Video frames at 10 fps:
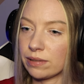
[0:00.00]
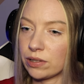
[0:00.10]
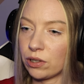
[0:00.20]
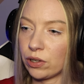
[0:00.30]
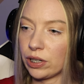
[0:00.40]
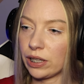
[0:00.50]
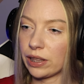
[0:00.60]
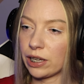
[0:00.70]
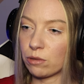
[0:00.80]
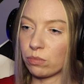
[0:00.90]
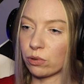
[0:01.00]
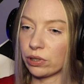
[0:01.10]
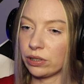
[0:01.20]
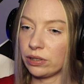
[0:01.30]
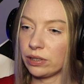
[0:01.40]
Is there anything
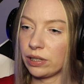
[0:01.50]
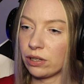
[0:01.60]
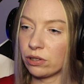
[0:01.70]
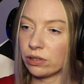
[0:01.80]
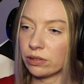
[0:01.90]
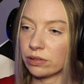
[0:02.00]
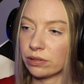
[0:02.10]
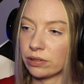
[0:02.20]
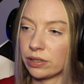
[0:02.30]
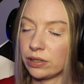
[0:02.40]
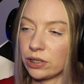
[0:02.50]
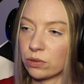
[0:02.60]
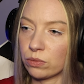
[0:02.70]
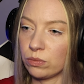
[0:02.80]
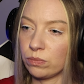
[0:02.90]
important here in this
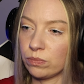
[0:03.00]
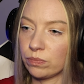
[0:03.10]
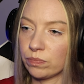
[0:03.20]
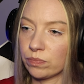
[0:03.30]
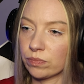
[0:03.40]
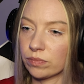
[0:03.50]
room?